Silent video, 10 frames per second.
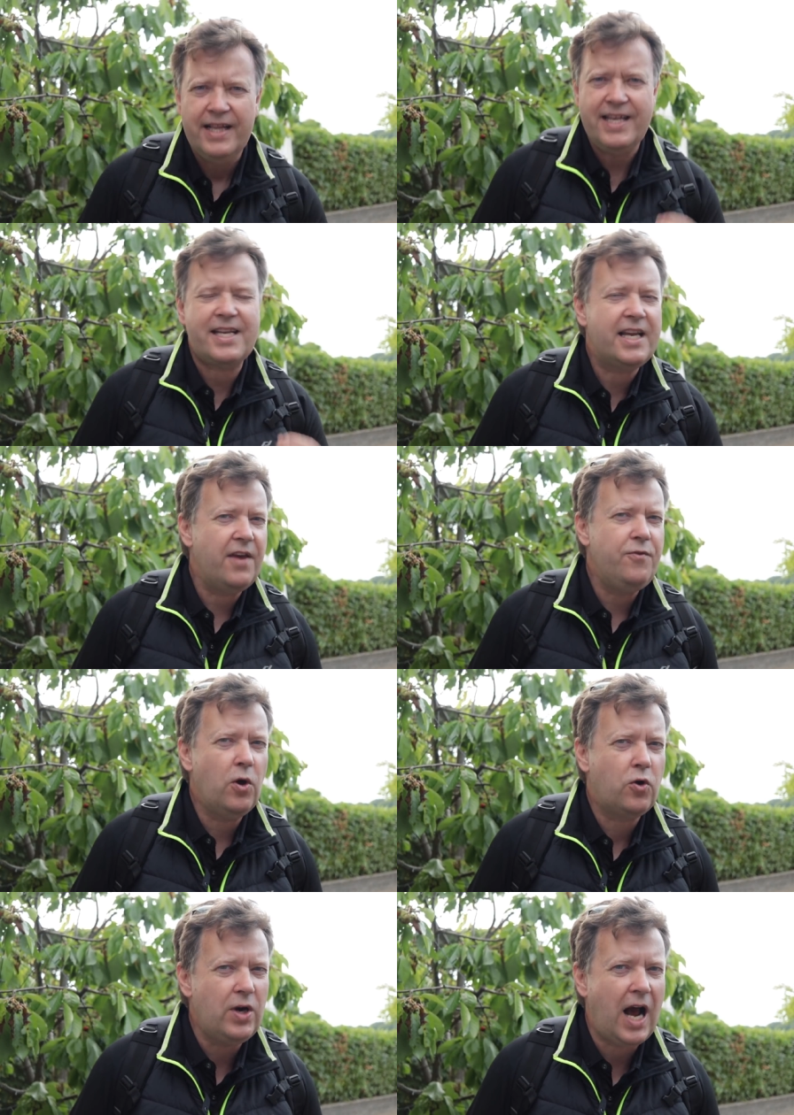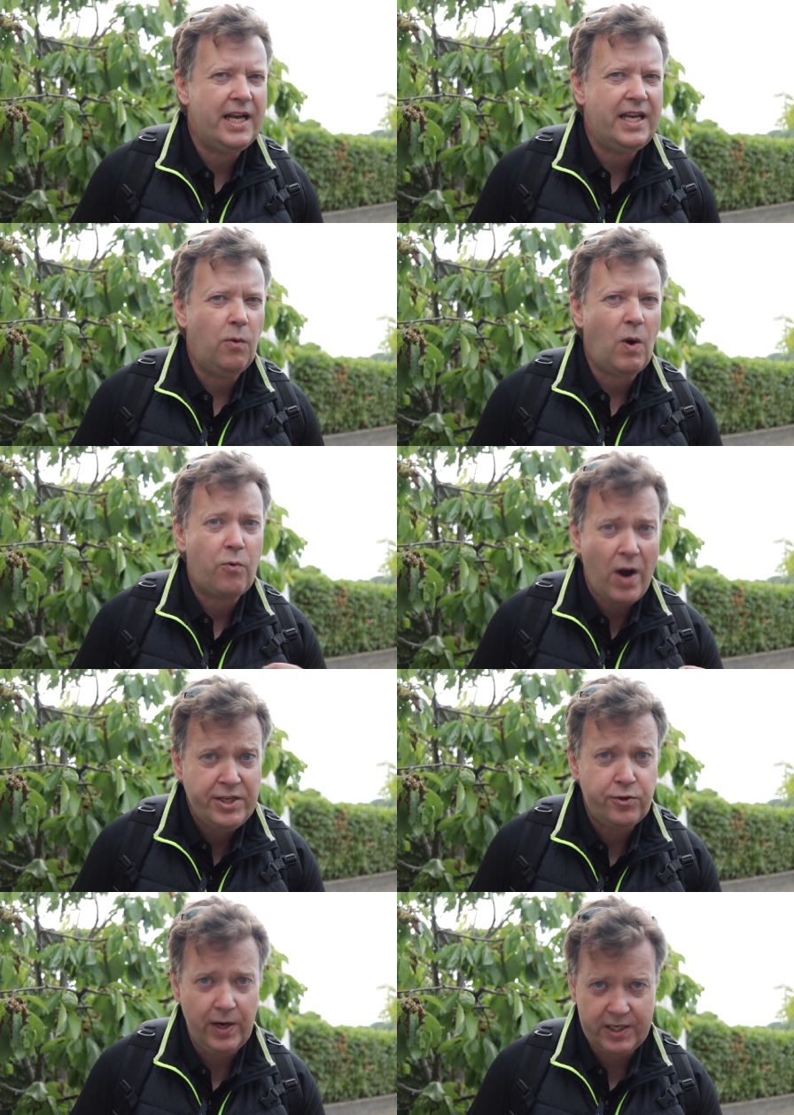This can give you a good idea what
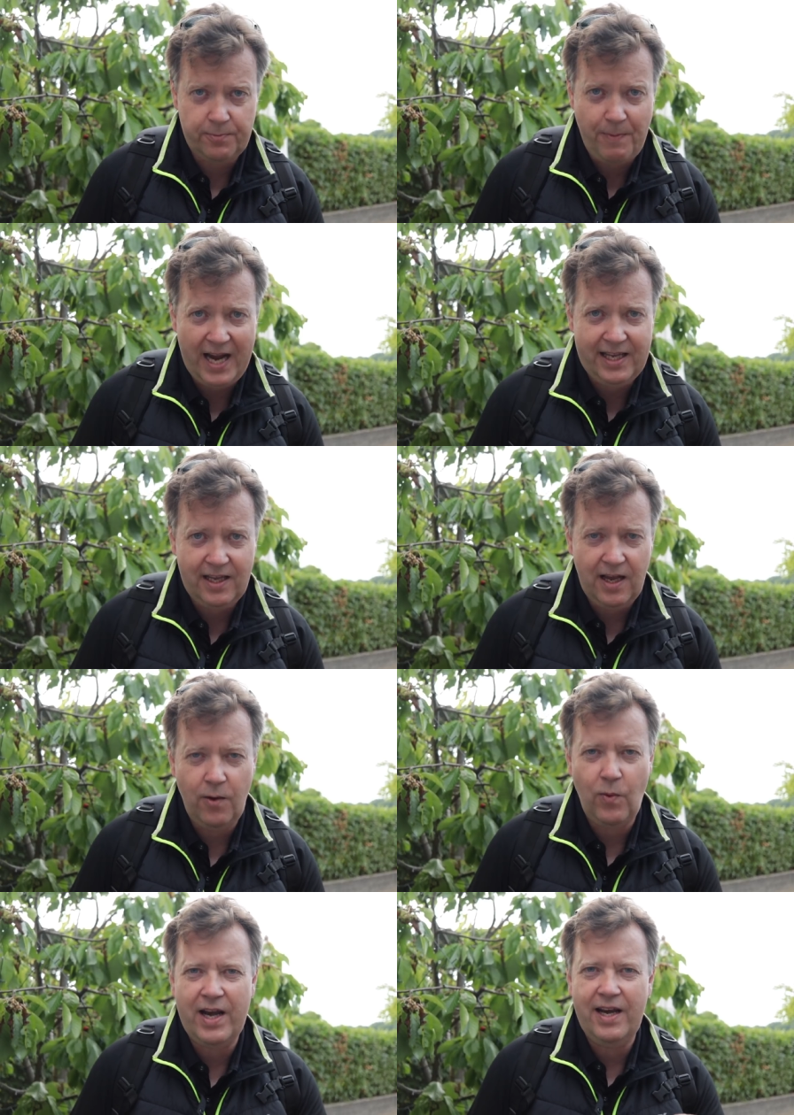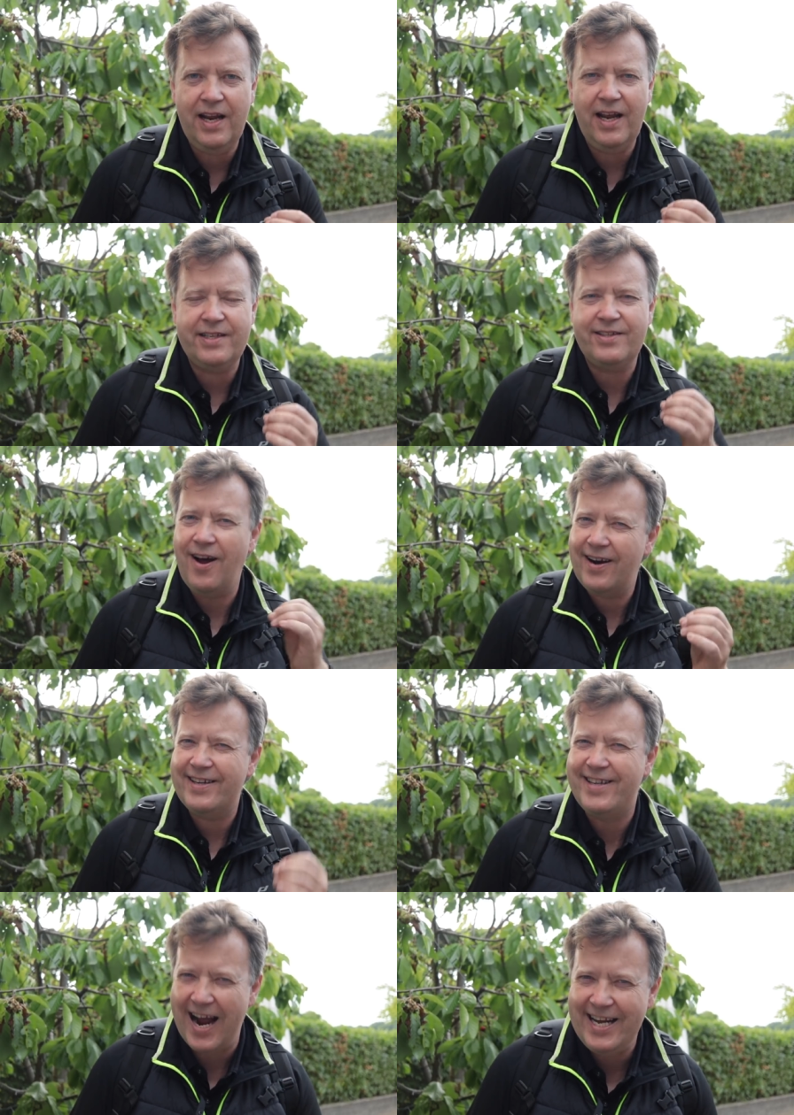range to expect uh, when it's not a
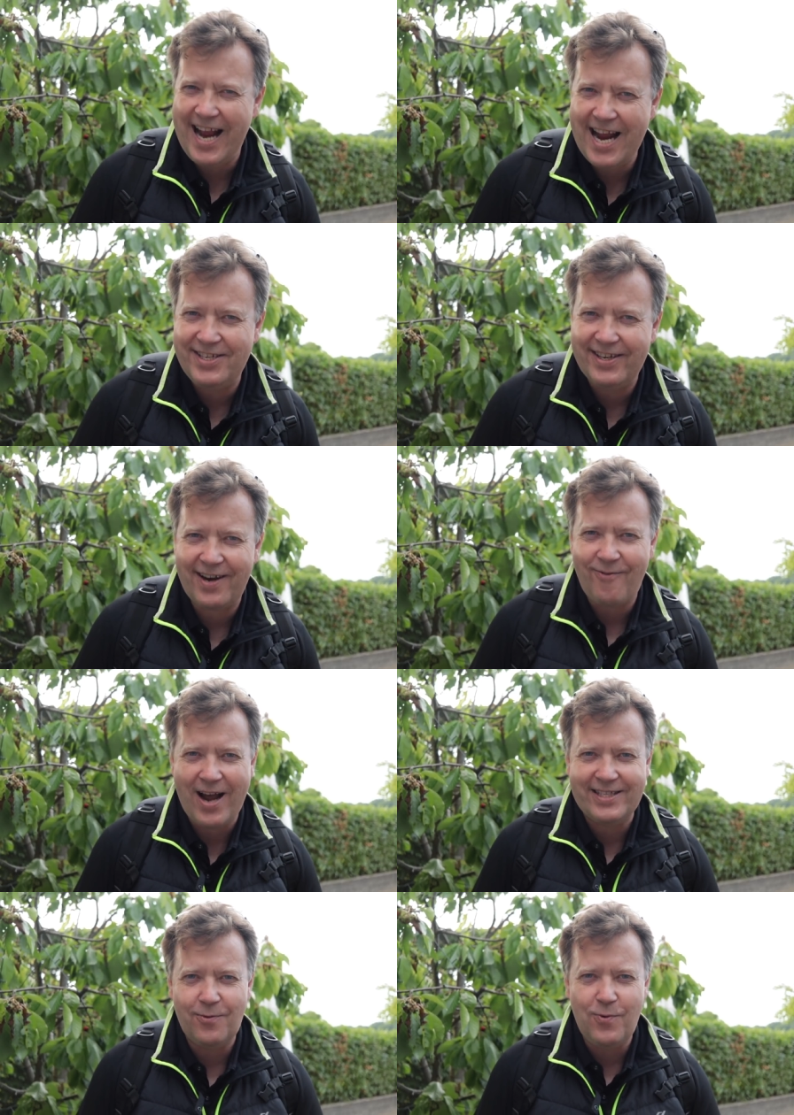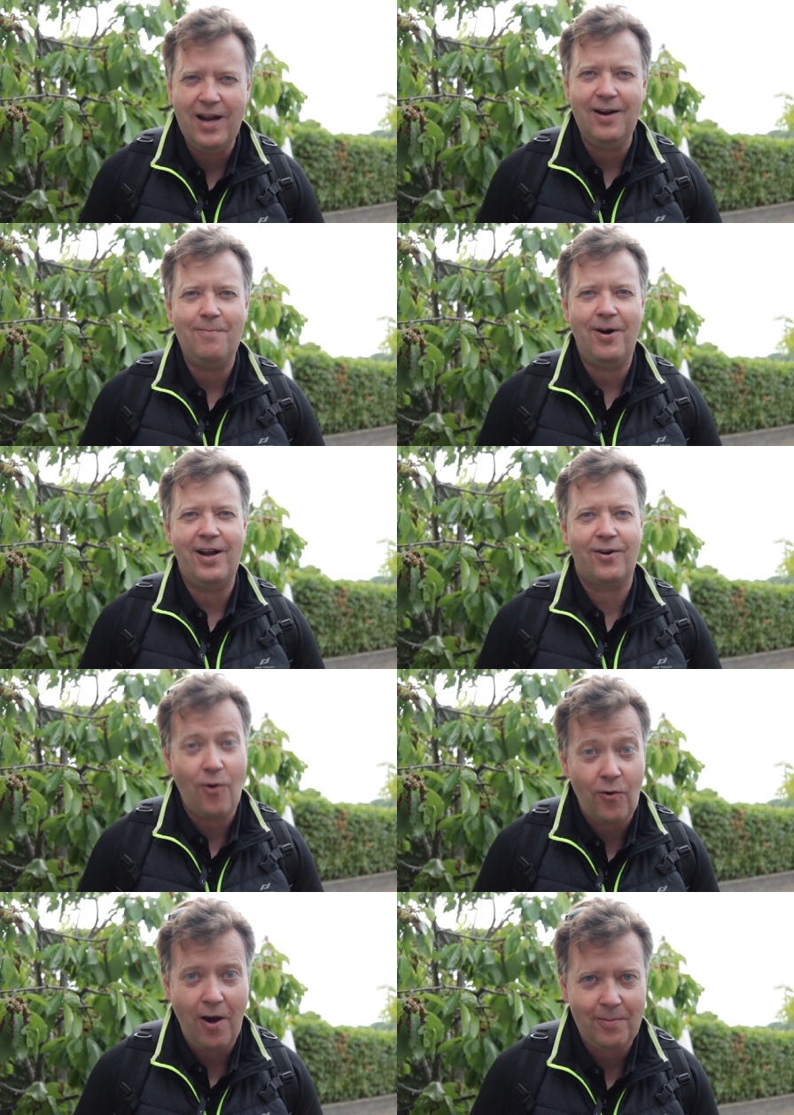tiny Asian that rides the wheel, but a
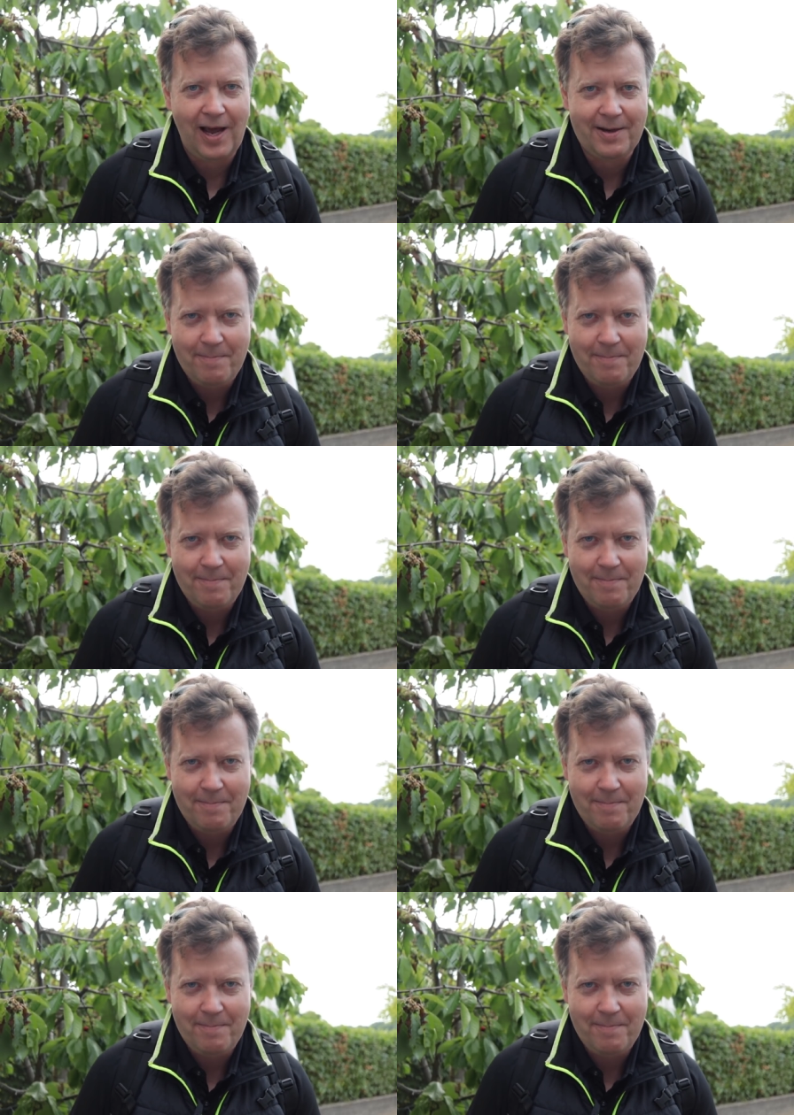grown-up like